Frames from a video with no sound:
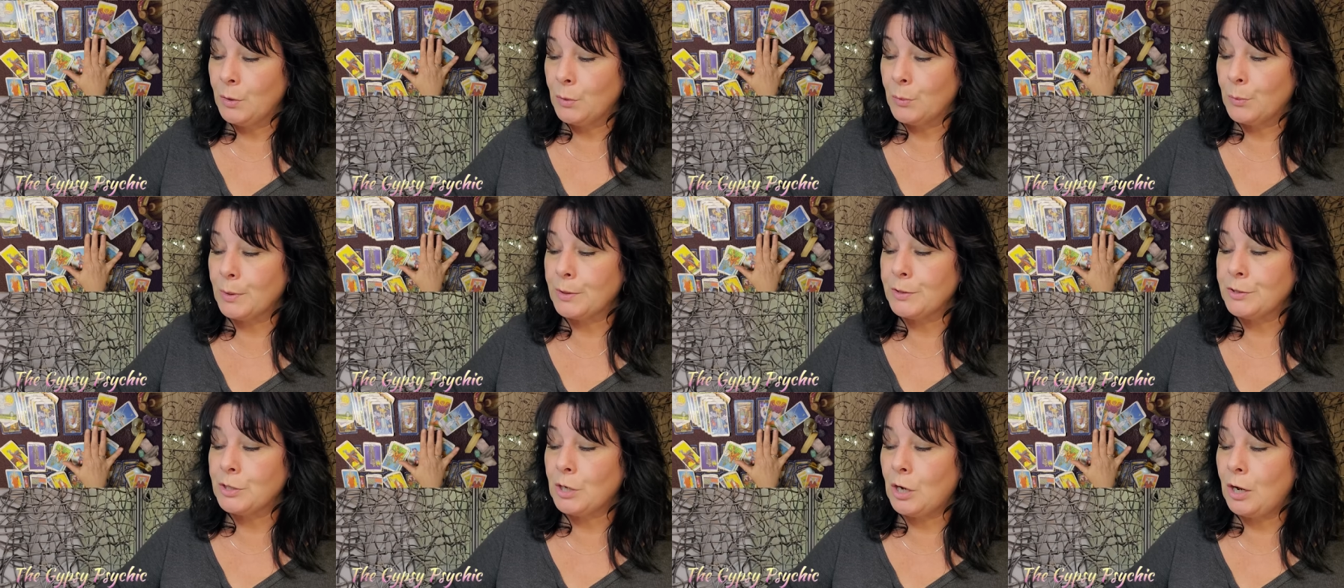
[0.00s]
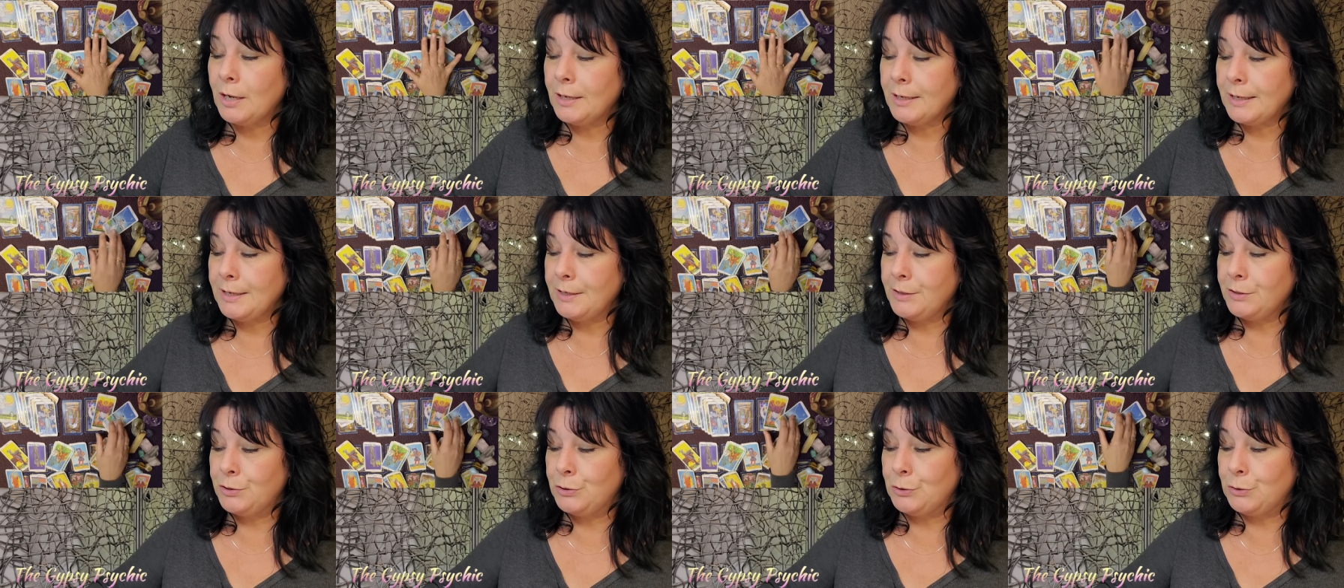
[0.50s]
We're
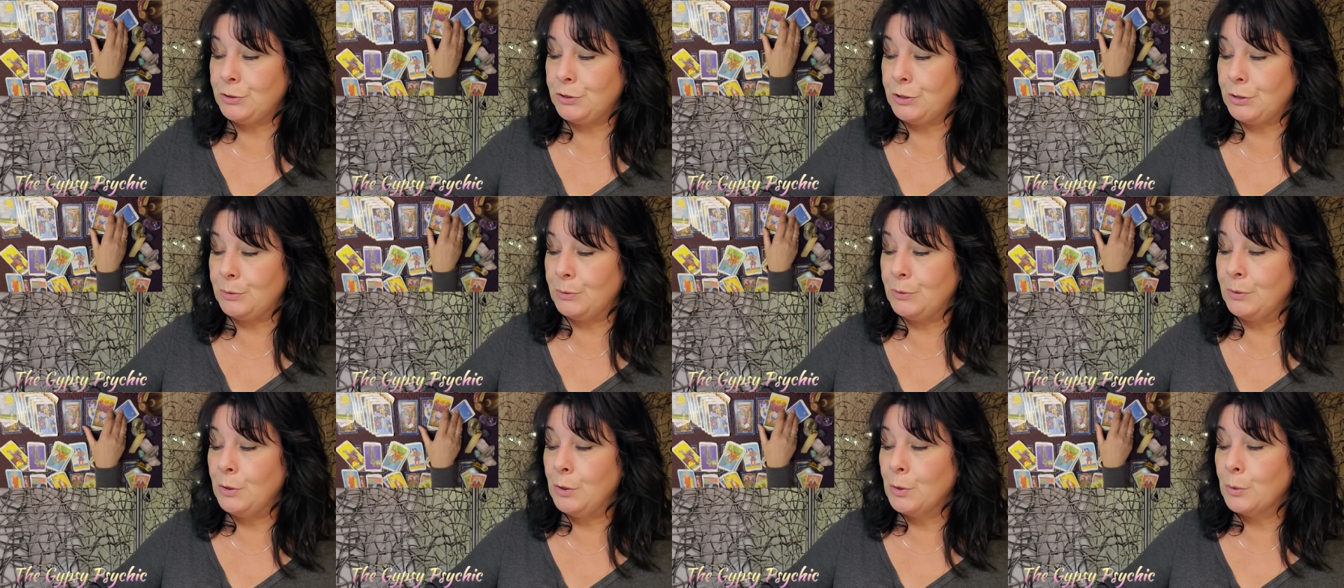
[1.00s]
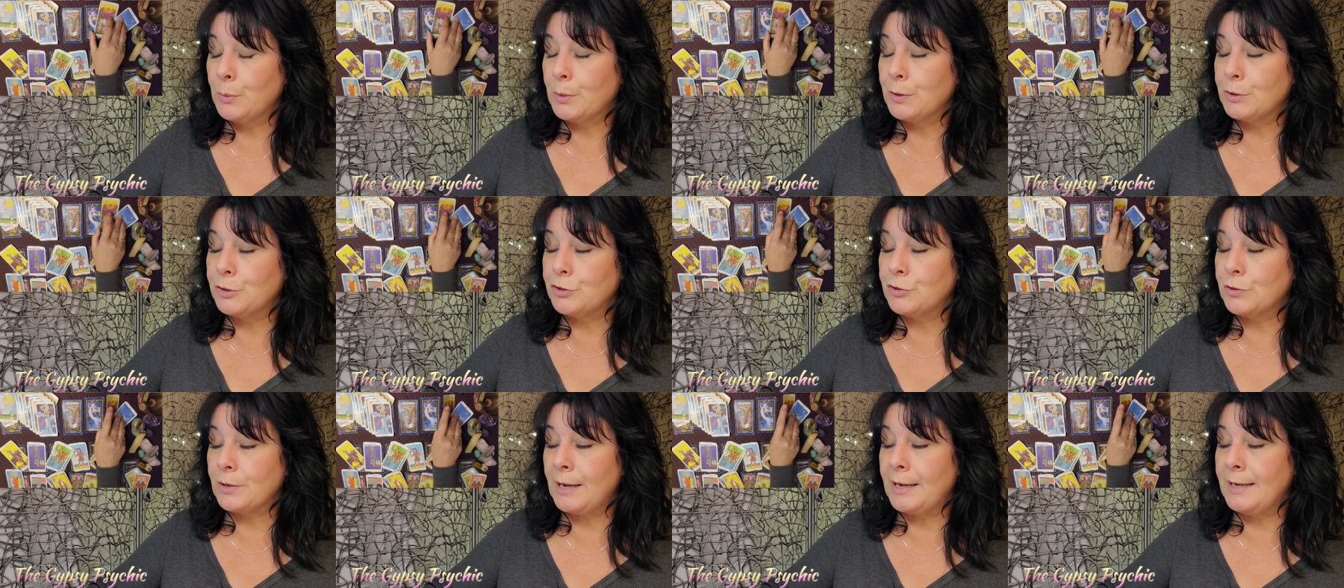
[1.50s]
talking to you. We're
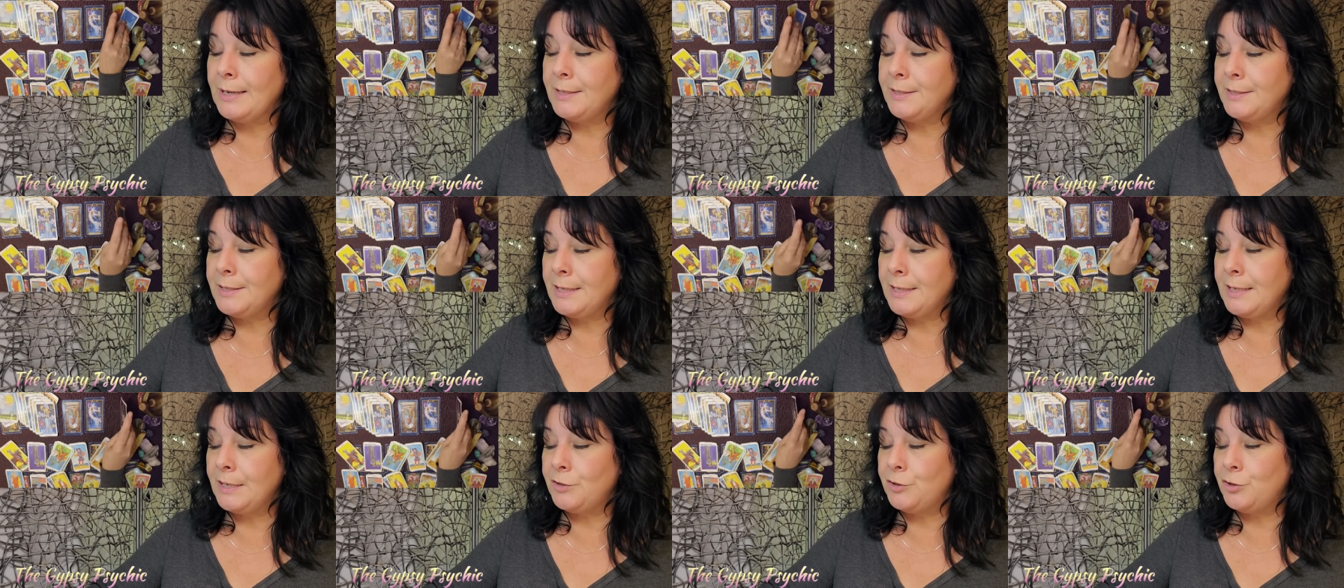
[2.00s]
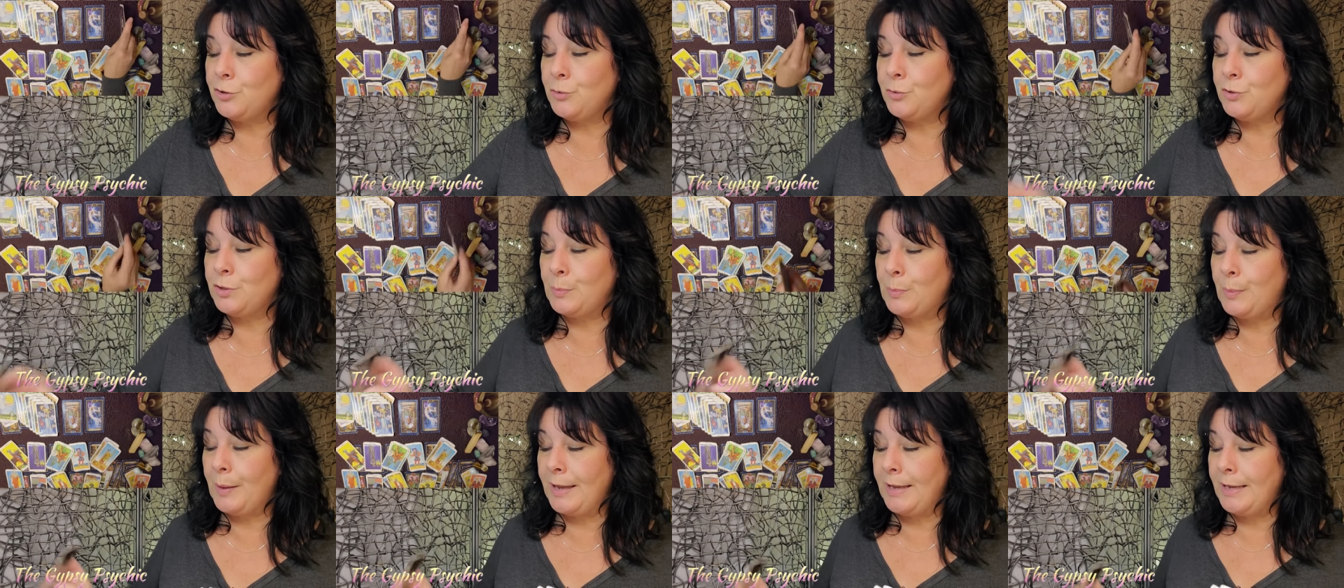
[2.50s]
trying to get you
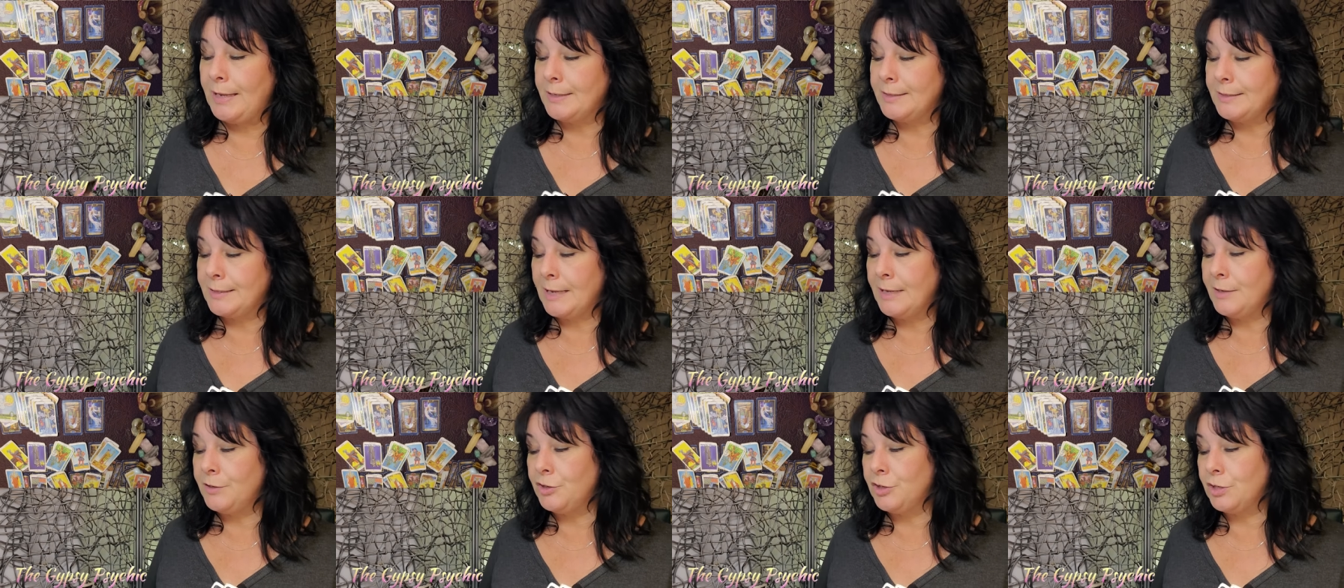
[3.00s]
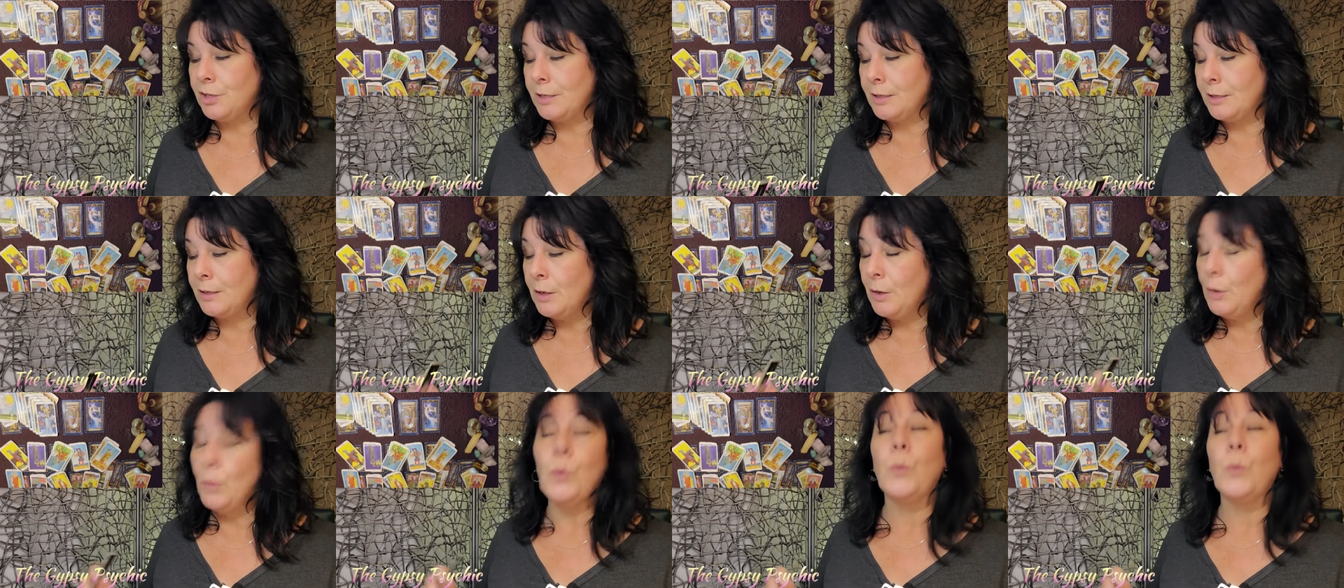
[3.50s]
to pay attention.